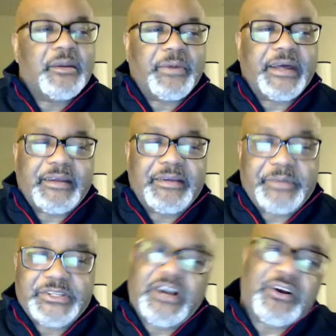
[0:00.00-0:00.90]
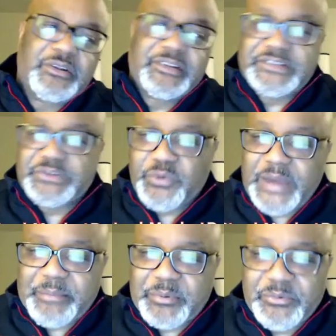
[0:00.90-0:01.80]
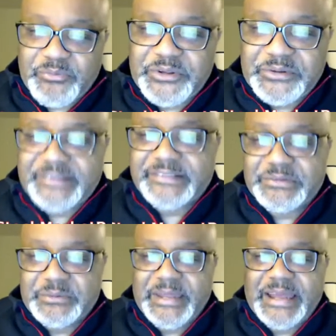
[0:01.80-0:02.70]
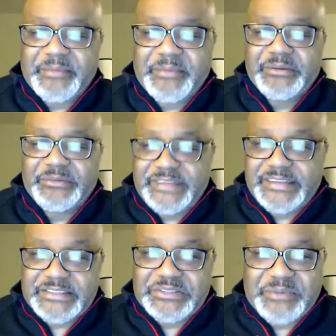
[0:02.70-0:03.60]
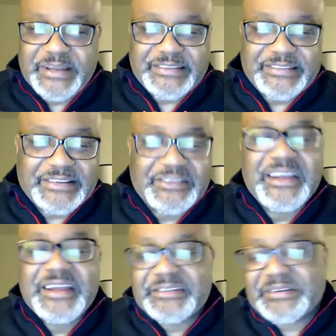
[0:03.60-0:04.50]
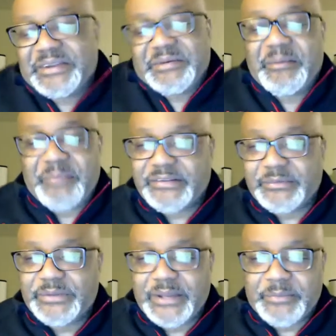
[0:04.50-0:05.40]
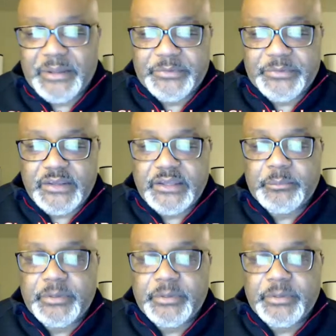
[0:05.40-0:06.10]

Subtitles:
But y'all go listen to a rapper before you listen to a black man who's teaching you about this stuff. So anyway, I'm messing with you. I'm just kidding.